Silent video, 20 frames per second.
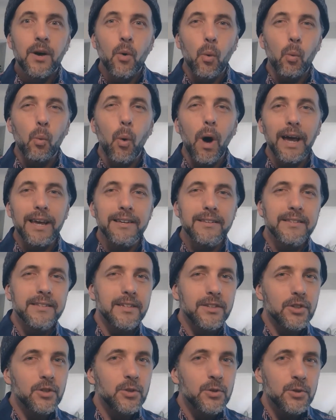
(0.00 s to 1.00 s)
Why is
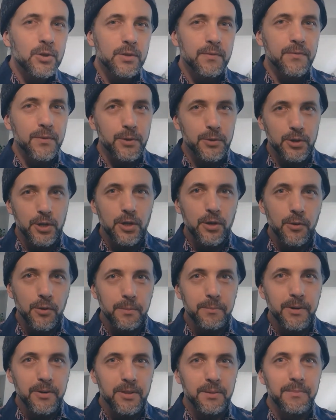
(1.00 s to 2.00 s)
it useful to know
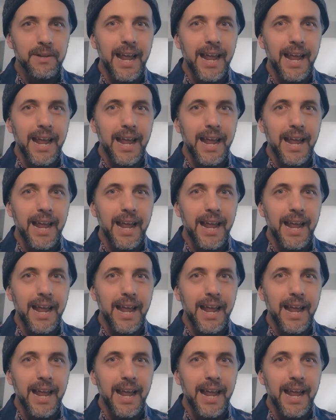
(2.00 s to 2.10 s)
about them,